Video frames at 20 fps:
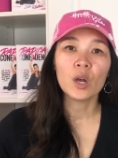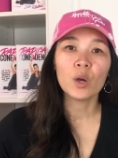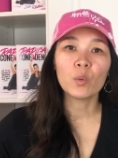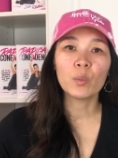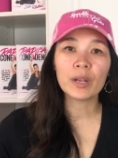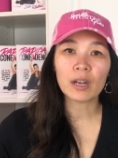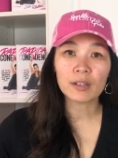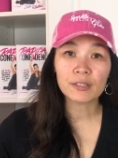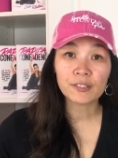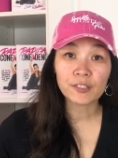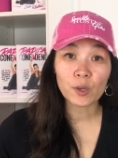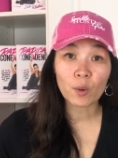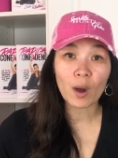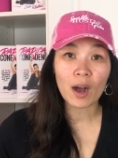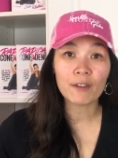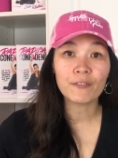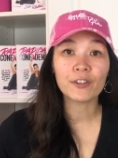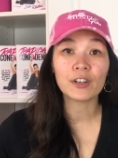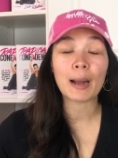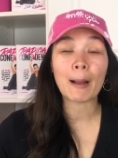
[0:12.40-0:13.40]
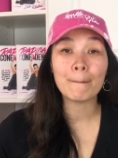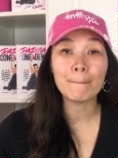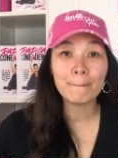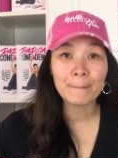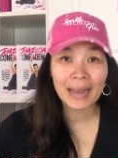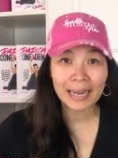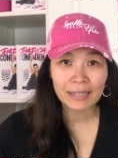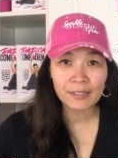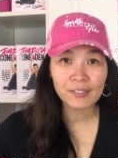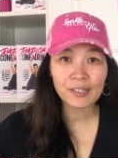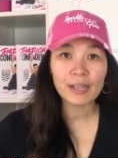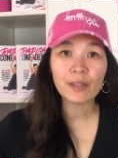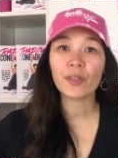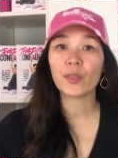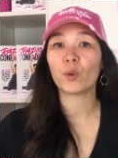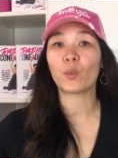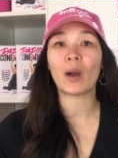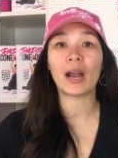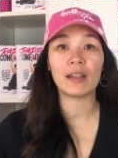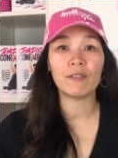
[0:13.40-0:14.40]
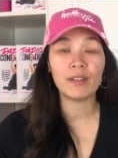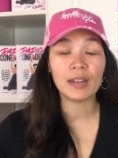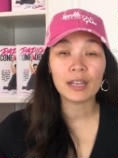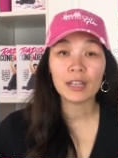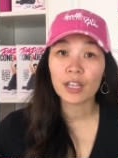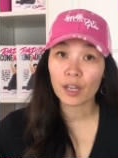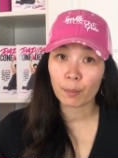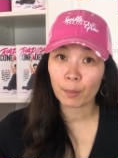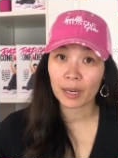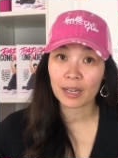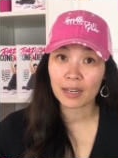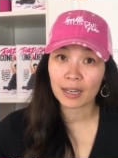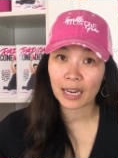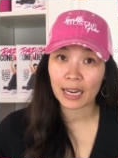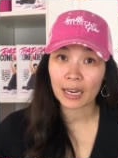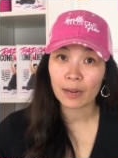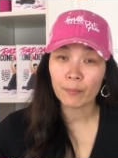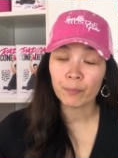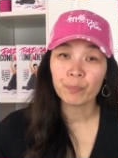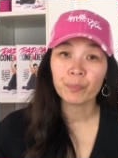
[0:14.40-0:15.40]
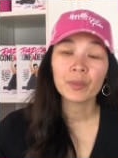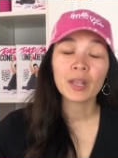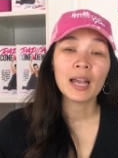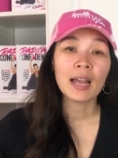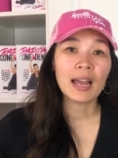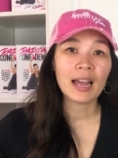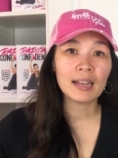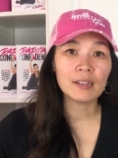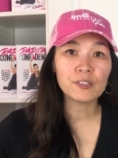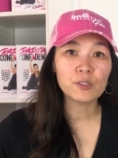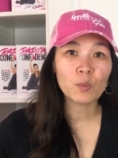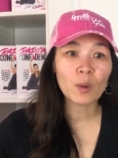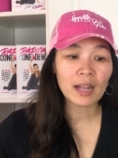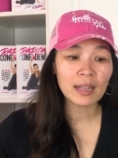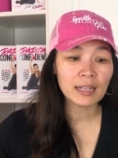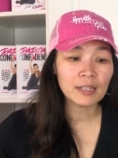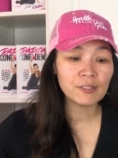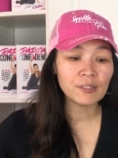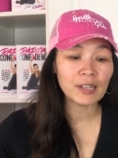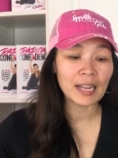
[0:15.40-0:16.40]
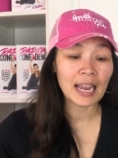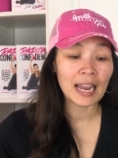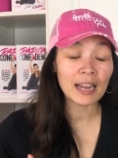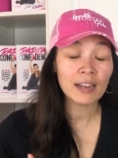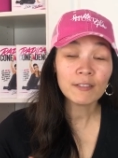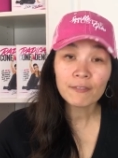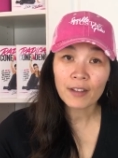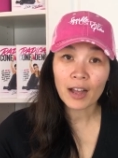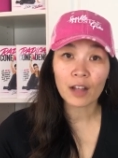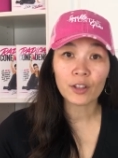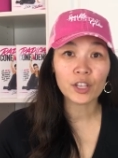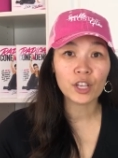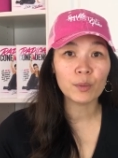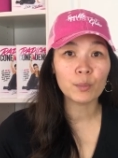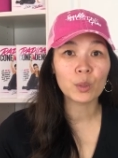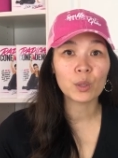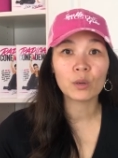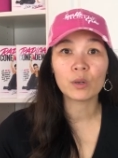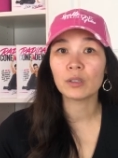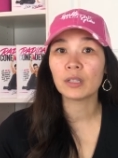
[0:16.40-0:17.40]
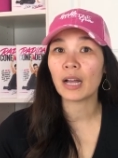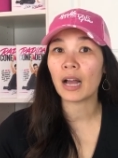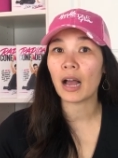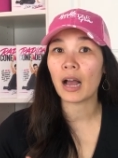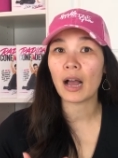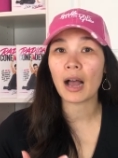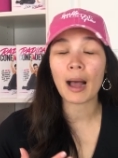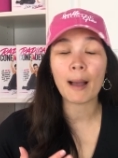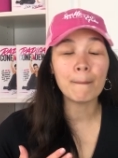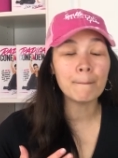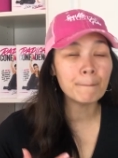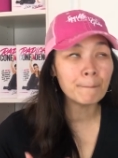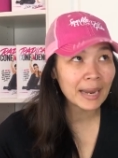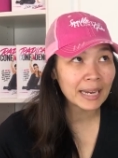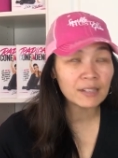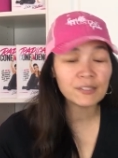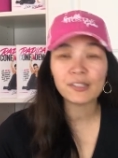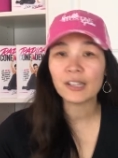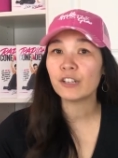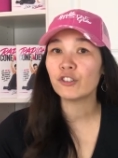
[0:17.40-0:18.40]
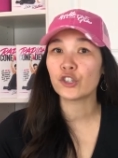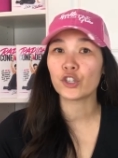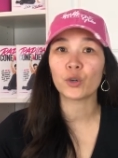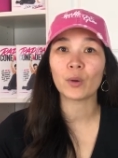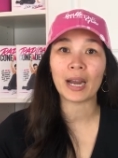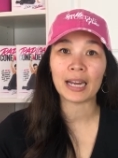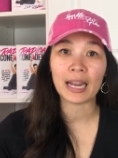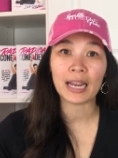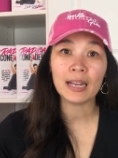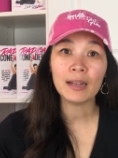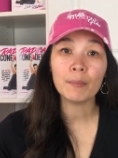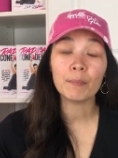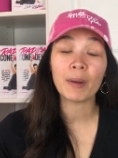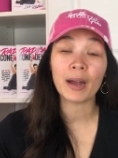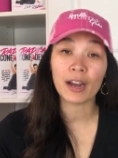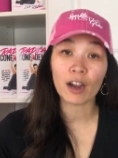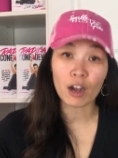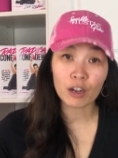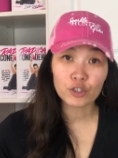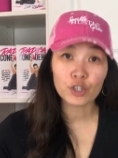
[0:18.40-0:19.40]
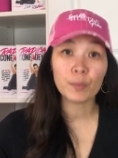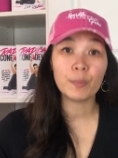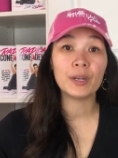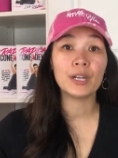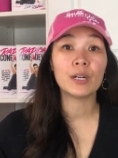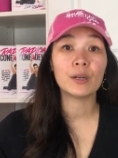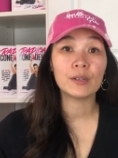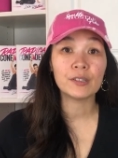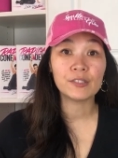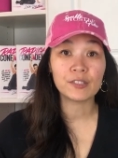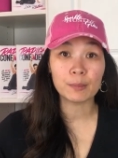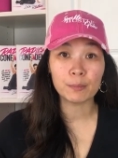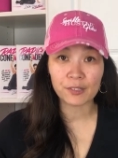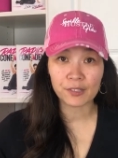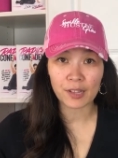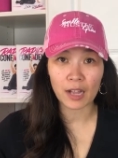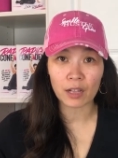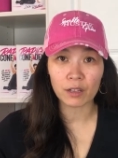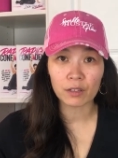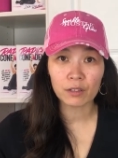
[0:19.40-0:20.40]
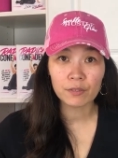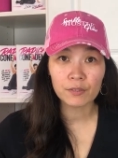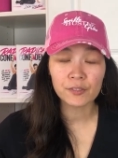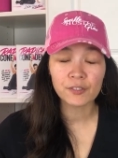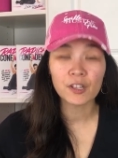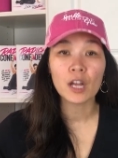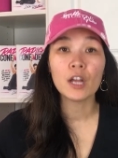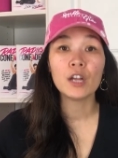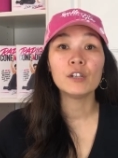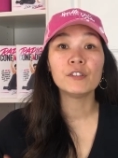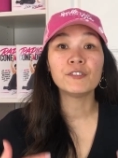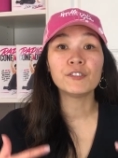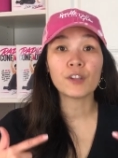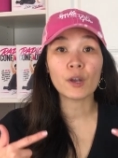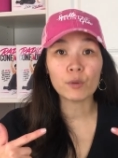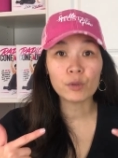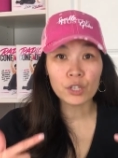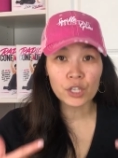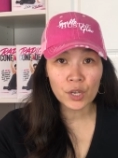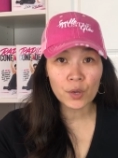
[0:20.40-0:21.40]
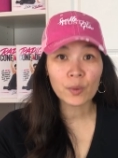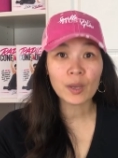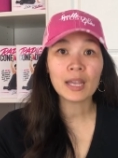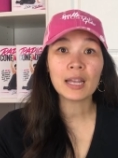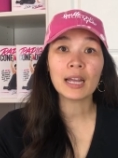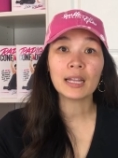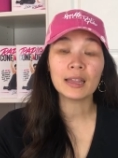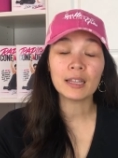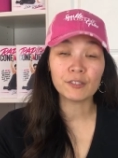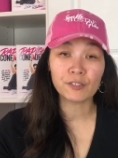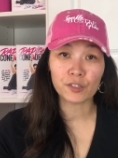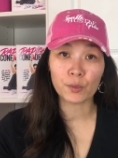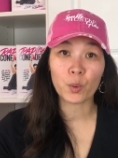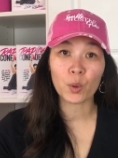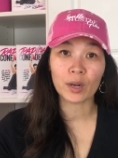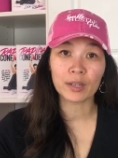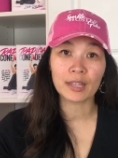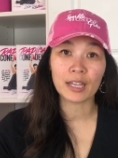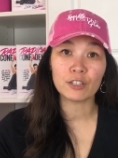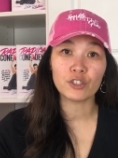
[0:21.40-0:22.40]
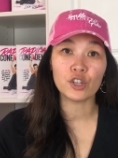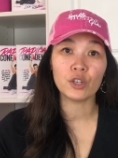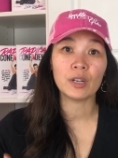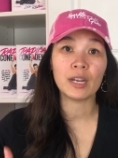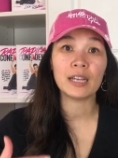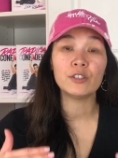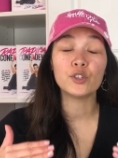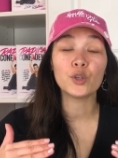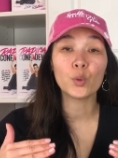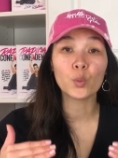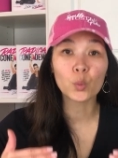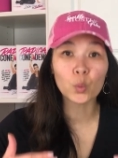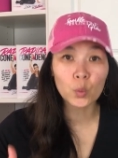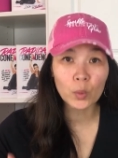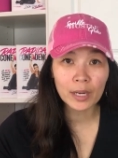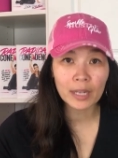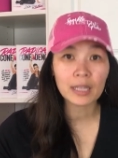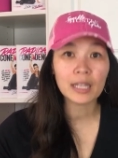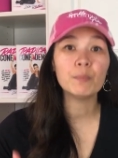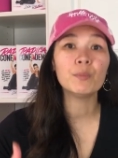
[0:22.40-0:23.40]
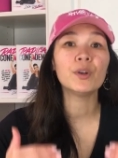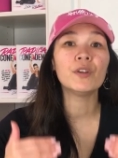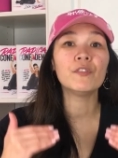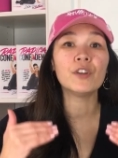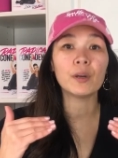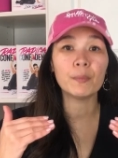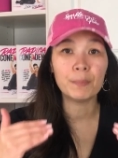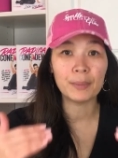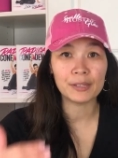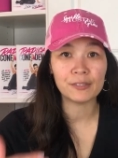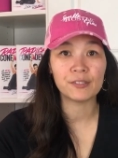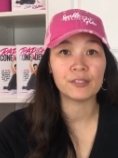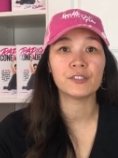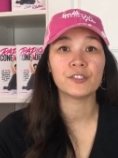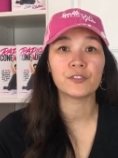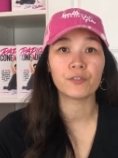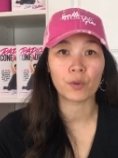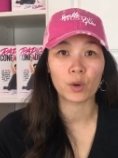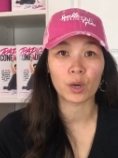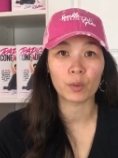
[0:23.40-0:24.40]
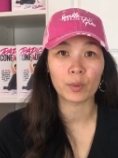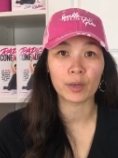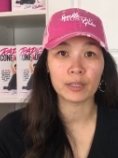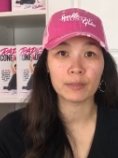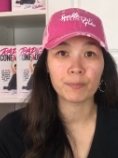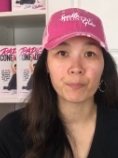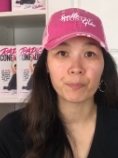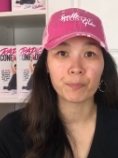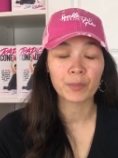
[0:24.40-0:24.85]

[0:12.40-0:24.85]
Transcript: We also offer amazing thriving community as well as invaluable amazing training by entrepreneurs themselves so you can get the support that you need to really move your business forward.